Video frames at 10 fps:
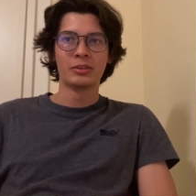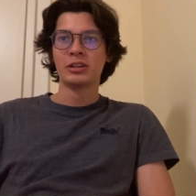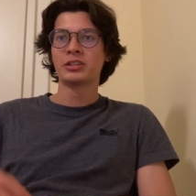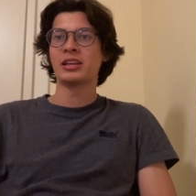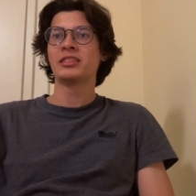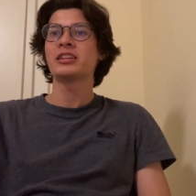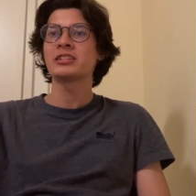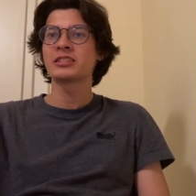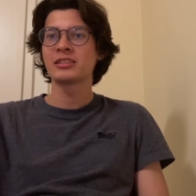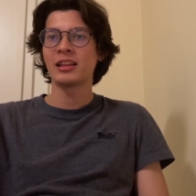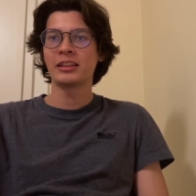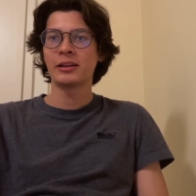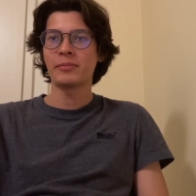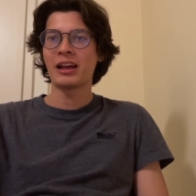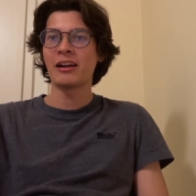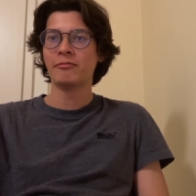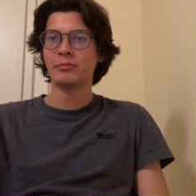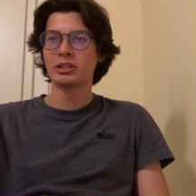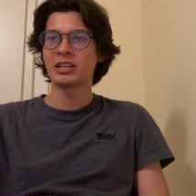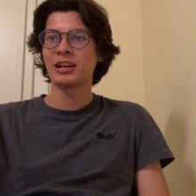So in this lineup, I have
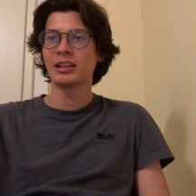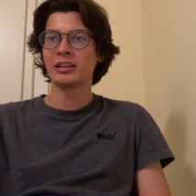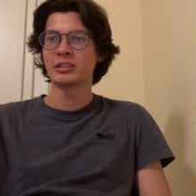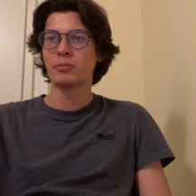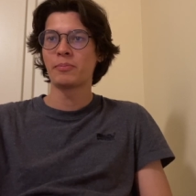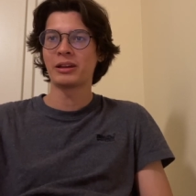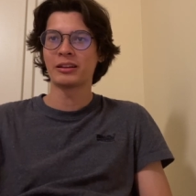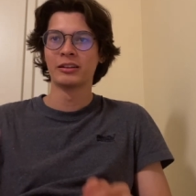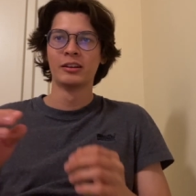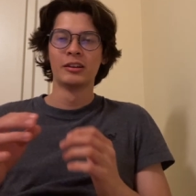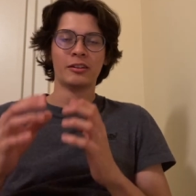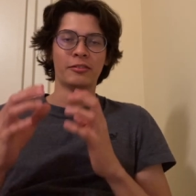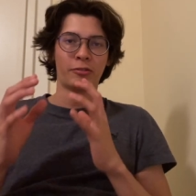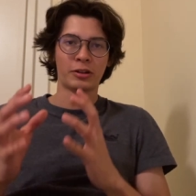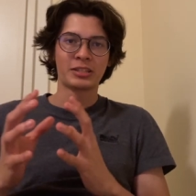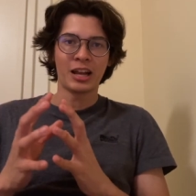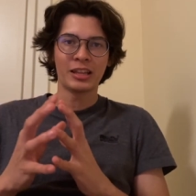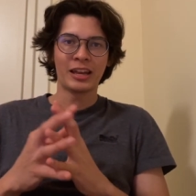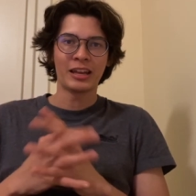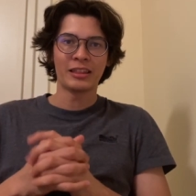Musiala swapping for Sane,
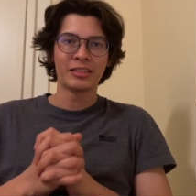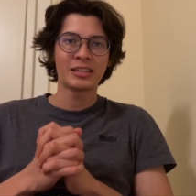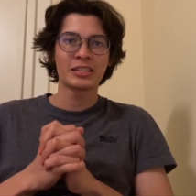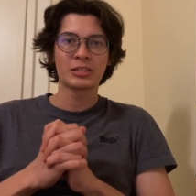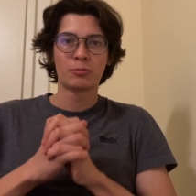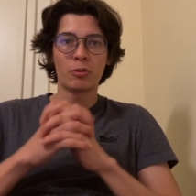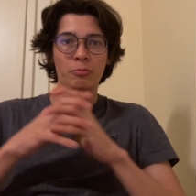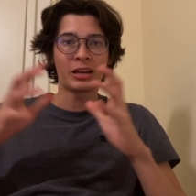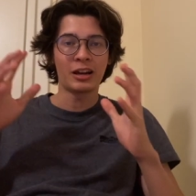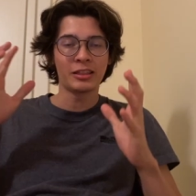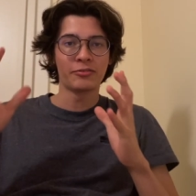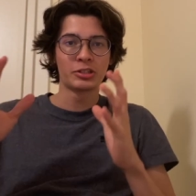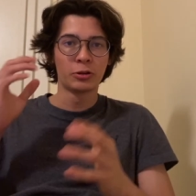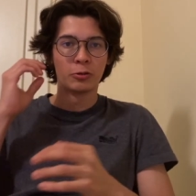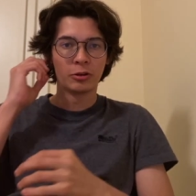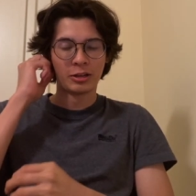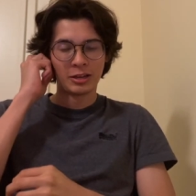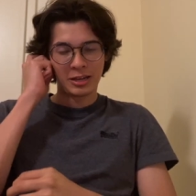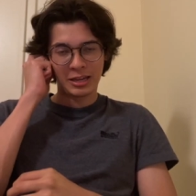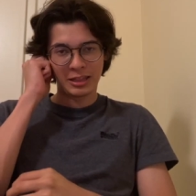and this is what we kind of saw
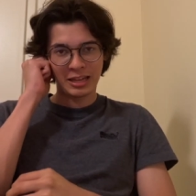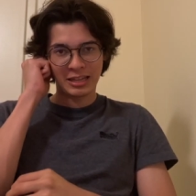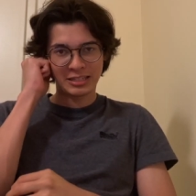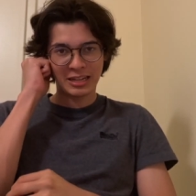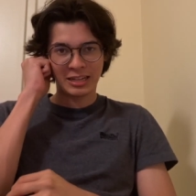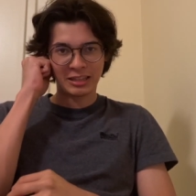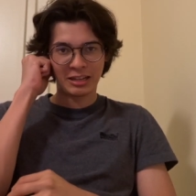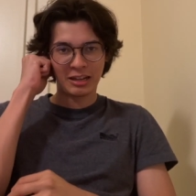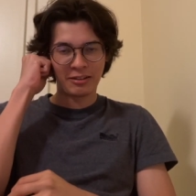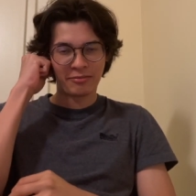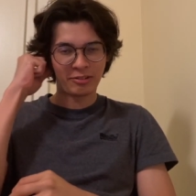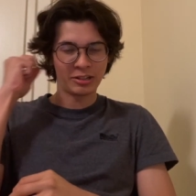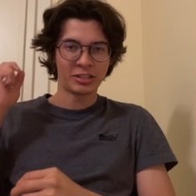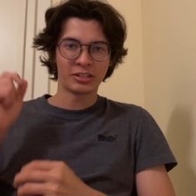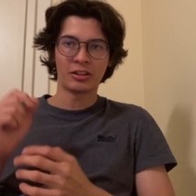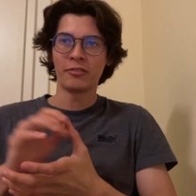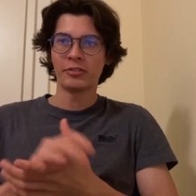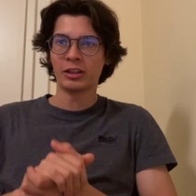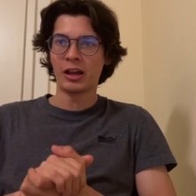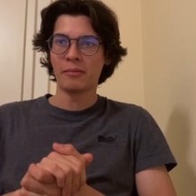in that second half versus
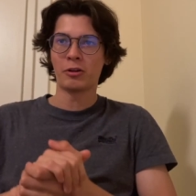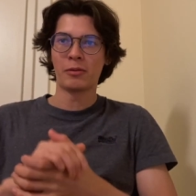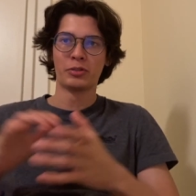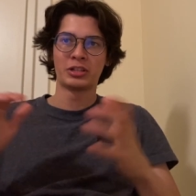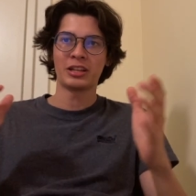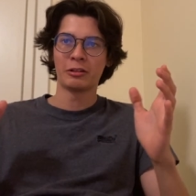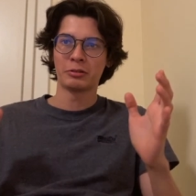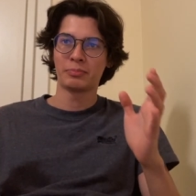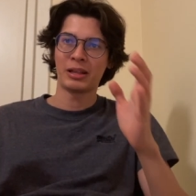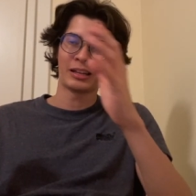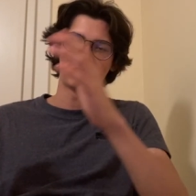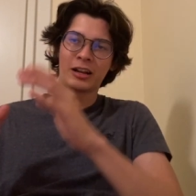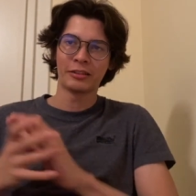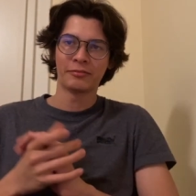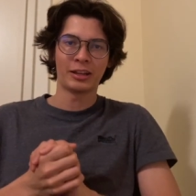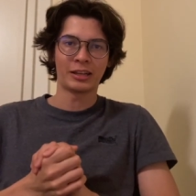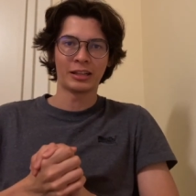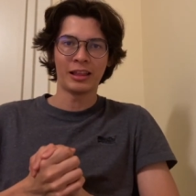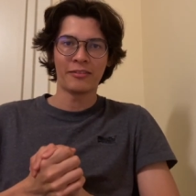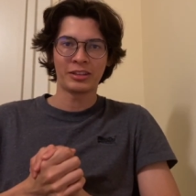Hoffenheim, where Musiala was playing kind of like a
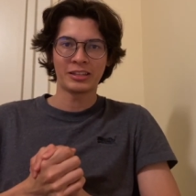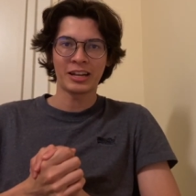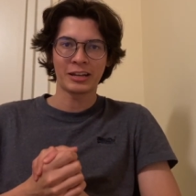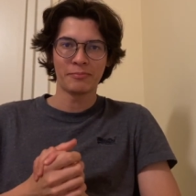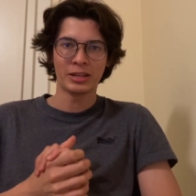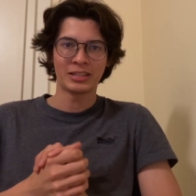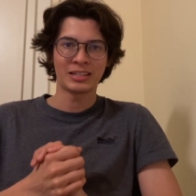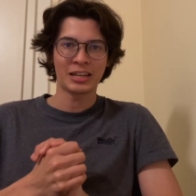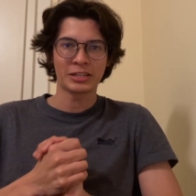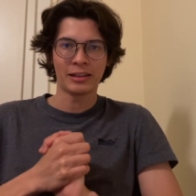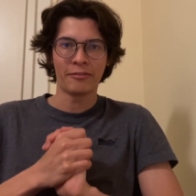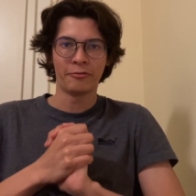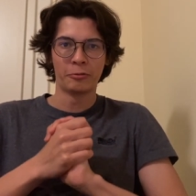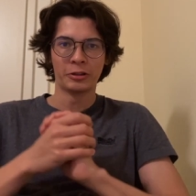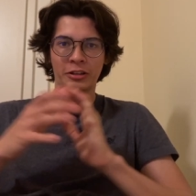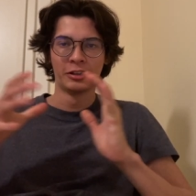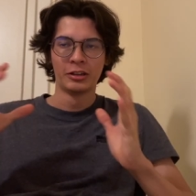left attacking mid slash left forward